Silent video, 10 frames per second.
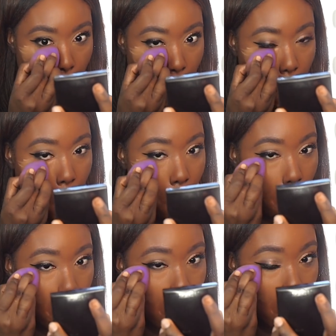
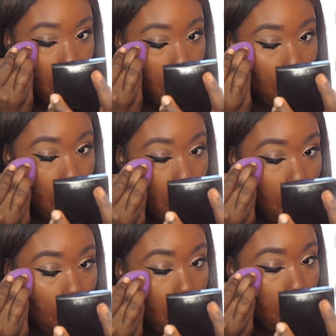
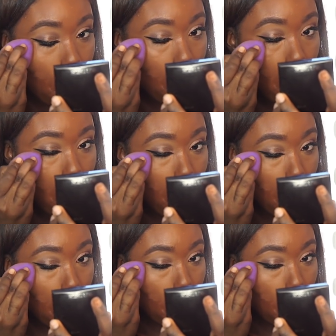[no speech]